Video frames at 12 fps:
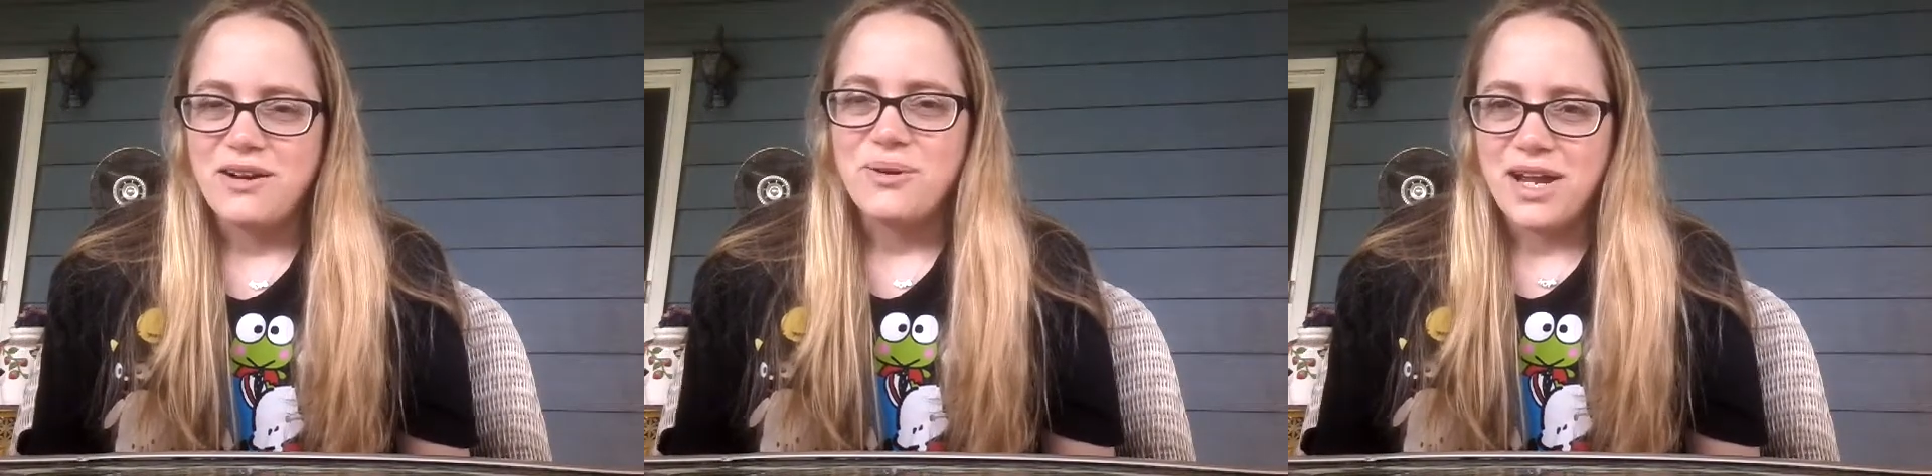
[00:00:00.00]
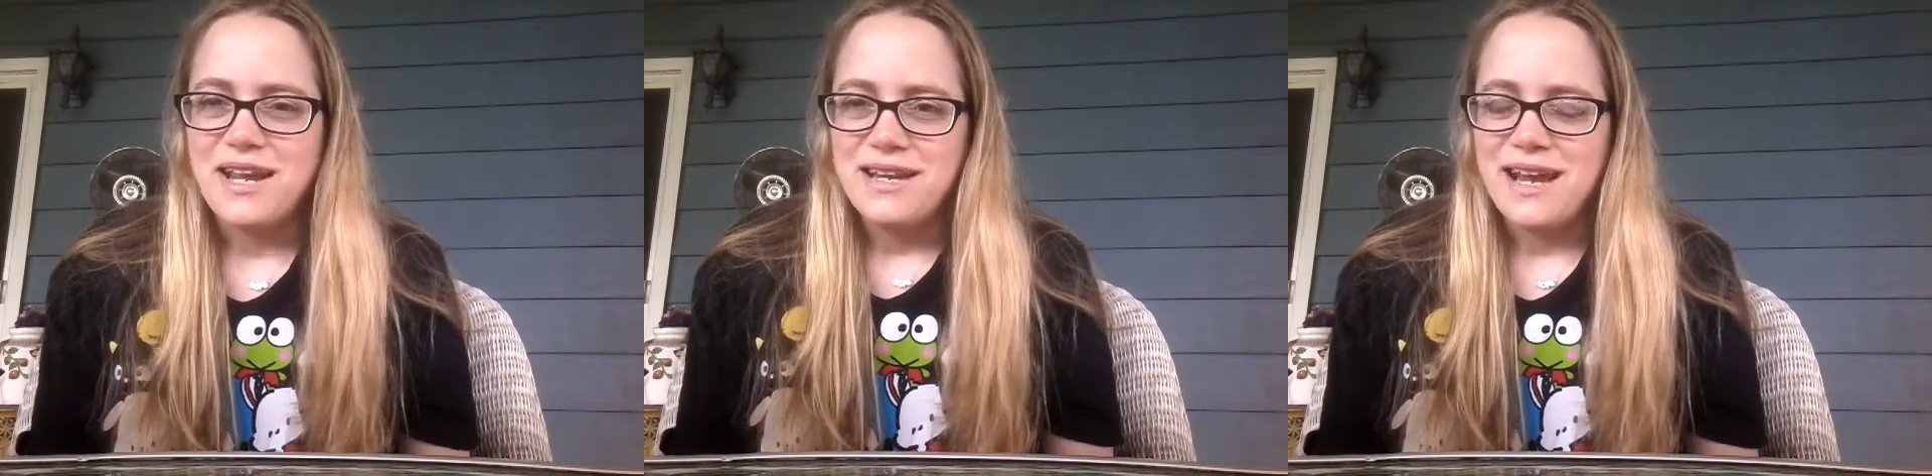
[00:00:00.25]

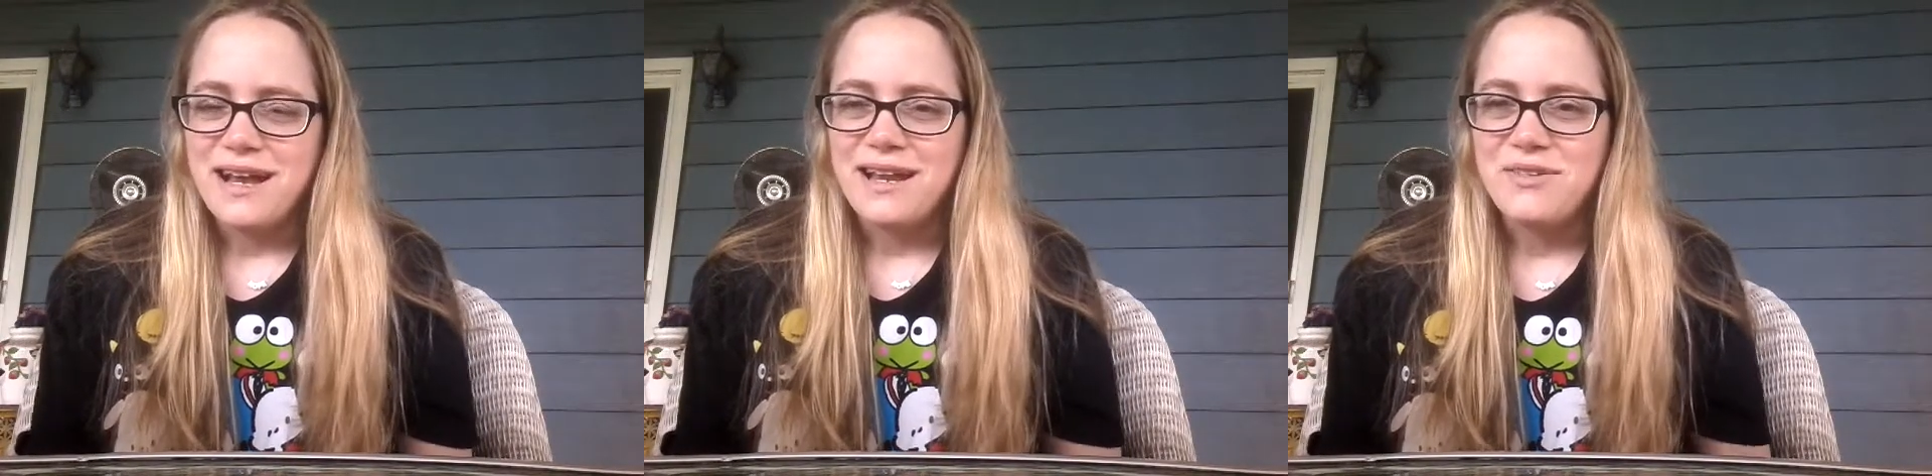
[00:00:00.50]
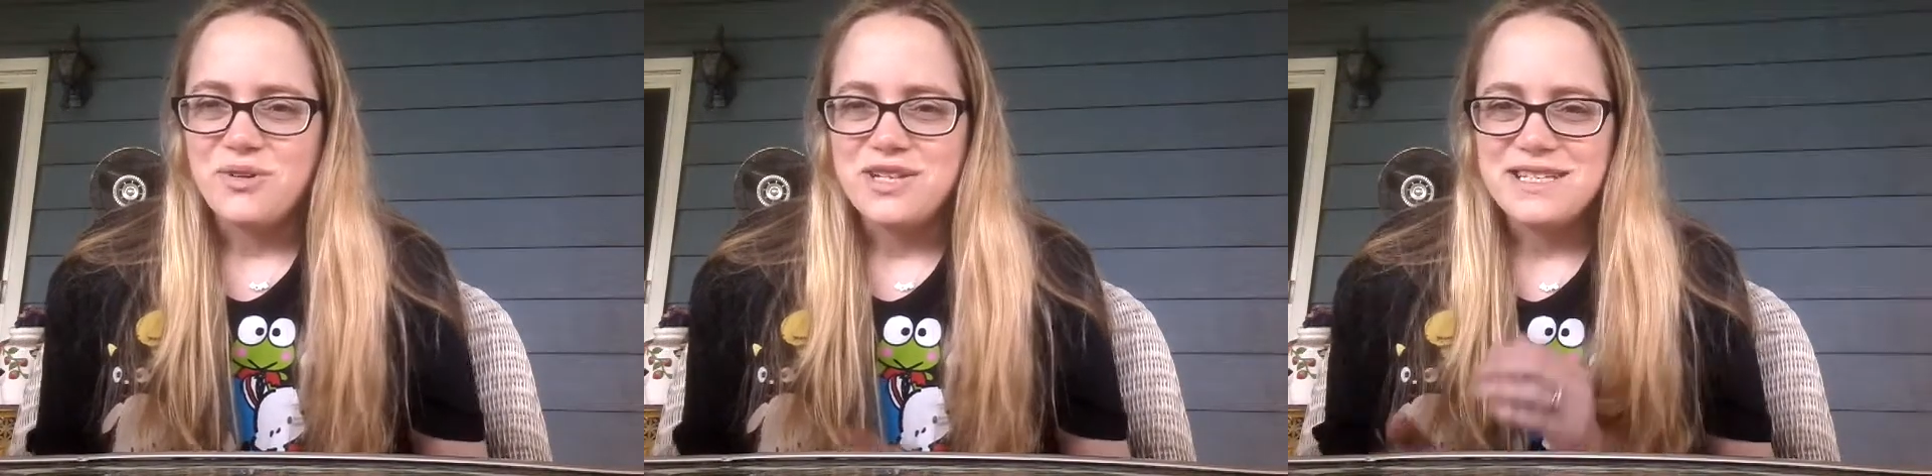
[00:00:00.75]
Okay, yeah, I had
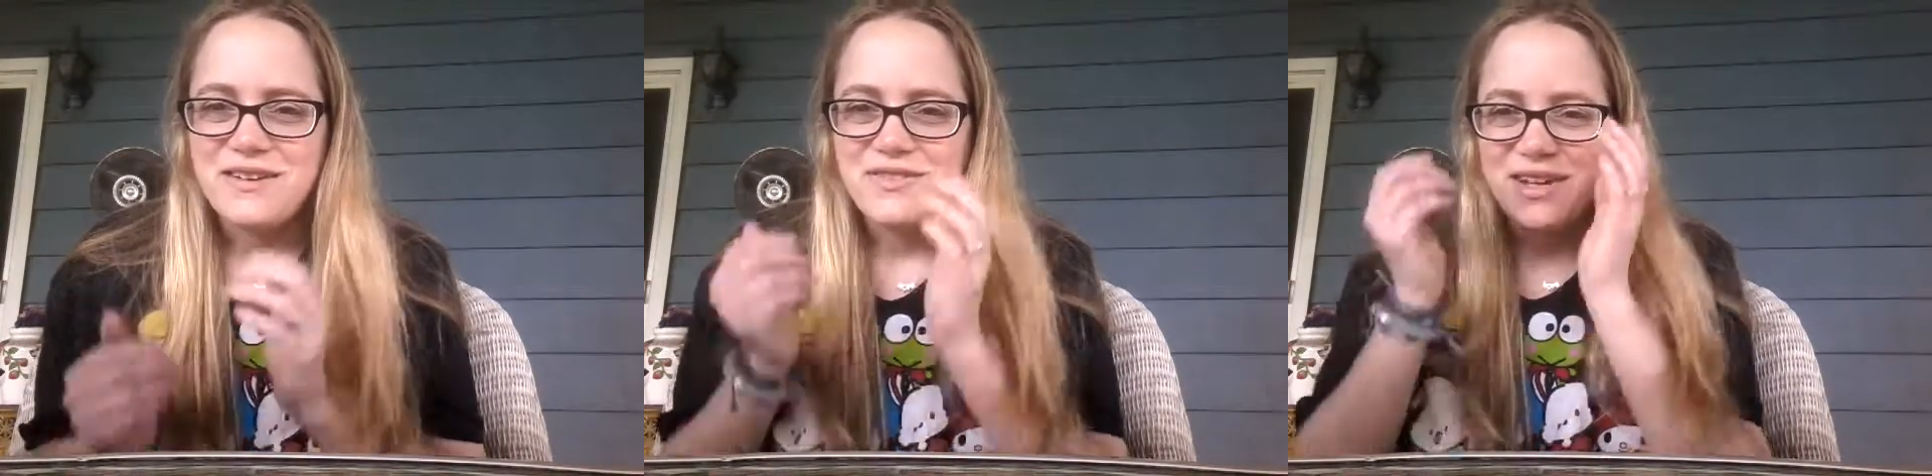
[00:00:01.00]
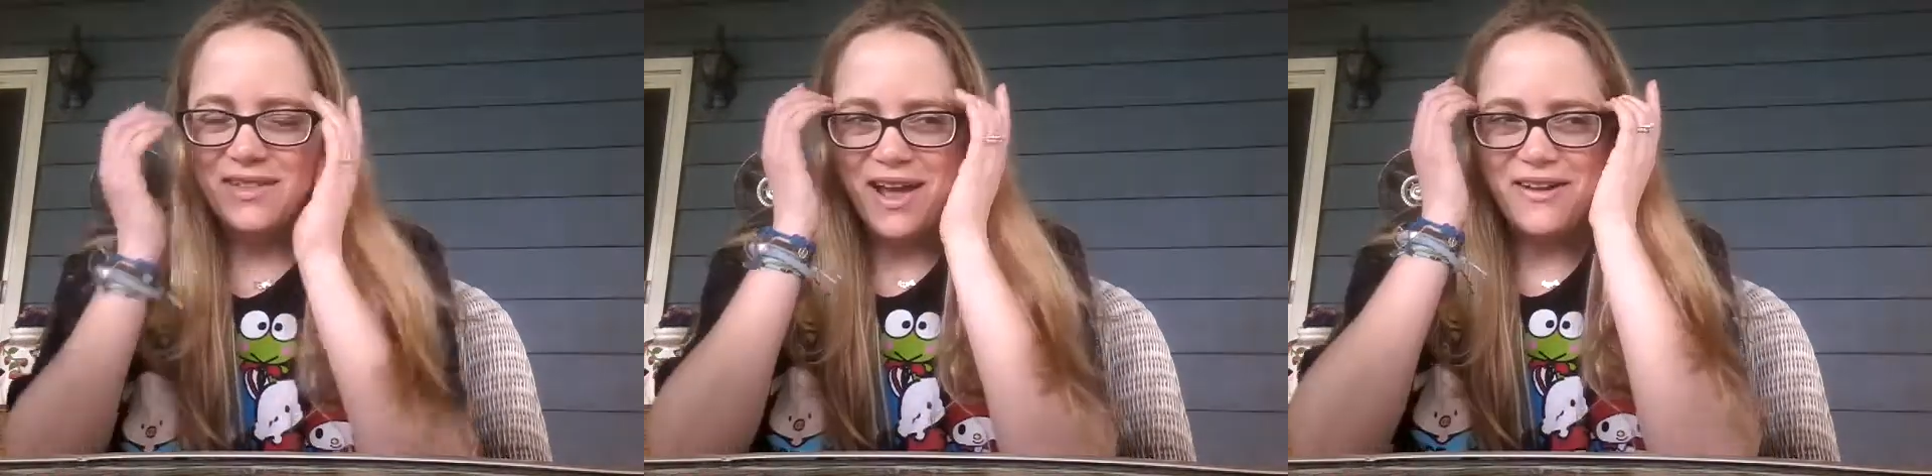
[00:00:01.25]

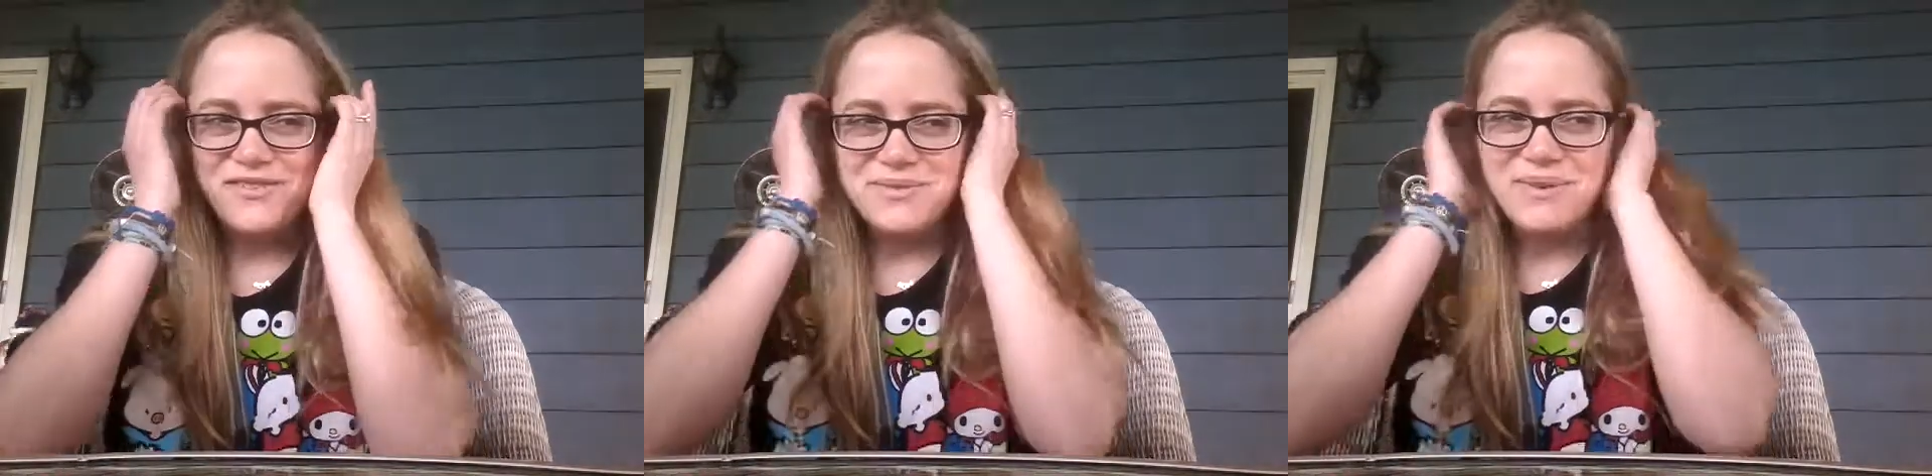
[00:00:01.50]
370 left.